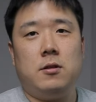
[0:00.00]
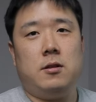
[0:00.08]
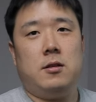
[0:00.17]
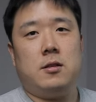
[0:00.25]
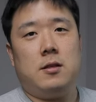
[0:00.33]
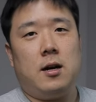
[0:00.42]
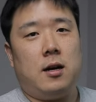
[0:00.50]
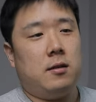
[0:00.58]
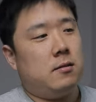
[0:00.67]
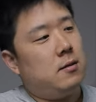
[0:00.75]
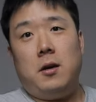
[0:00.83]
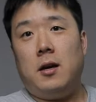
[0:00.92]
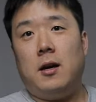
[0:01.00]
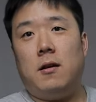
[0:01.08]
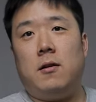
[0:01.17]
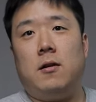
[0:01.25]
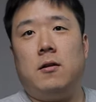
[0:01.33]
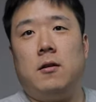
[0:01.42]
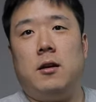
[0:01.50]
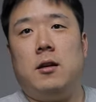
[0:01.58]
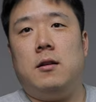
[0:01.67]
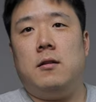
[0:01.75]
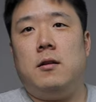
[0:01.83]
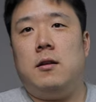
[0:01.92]
It is not big at all,
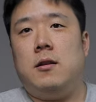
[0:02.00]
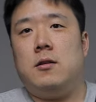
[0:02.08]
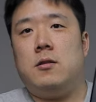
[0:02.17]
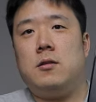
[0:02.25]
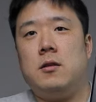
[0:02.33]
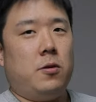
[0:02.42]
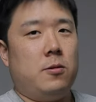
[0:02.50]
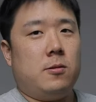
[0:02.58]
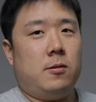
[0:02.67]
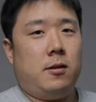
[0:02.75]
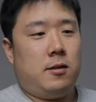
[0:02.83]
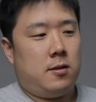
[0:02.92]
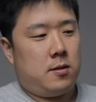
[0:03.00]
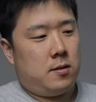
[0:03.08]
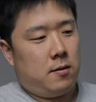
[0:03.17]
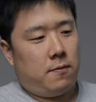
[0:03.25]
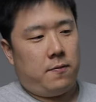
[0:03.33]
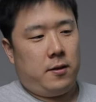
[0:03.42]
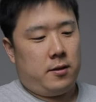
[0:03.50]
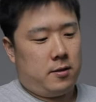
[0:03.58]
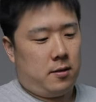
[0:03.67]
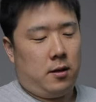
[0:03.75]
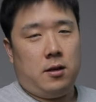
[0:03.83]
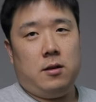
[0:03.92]
and it is supposedly this
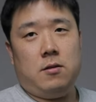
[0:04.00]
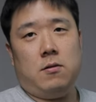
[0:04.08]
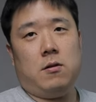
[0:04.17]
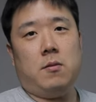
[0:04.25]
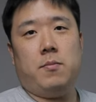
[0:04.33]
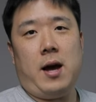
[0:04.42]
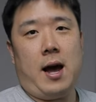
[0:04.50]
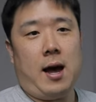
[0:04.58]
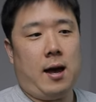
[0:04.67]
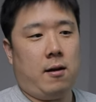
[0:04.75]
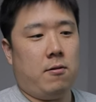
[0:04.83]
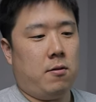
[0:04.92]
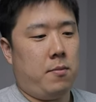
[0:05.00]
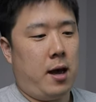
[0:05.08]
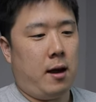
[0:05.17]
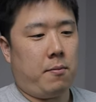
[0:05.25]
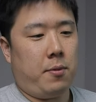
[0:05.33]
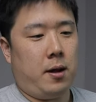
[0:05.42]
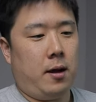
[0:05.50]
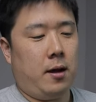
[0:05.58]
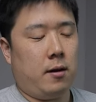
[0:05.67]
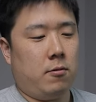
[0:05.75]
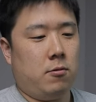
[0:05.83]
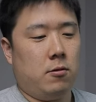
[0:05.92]
fits in your bag or
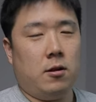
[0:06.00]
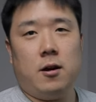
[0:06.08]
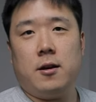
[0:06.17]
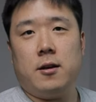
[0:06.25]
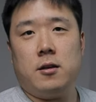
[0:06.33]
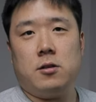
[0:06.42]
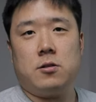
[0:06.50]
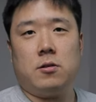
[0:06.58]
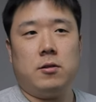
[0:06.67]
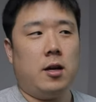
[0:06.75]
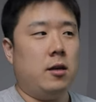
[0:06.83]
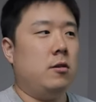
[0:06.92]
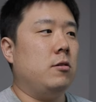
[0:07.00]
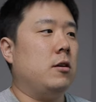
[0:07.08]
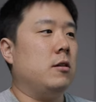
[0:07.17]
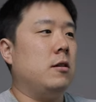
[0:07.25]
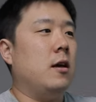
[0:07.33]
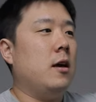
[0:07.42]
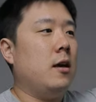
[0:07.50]
backpack or luggage so that you can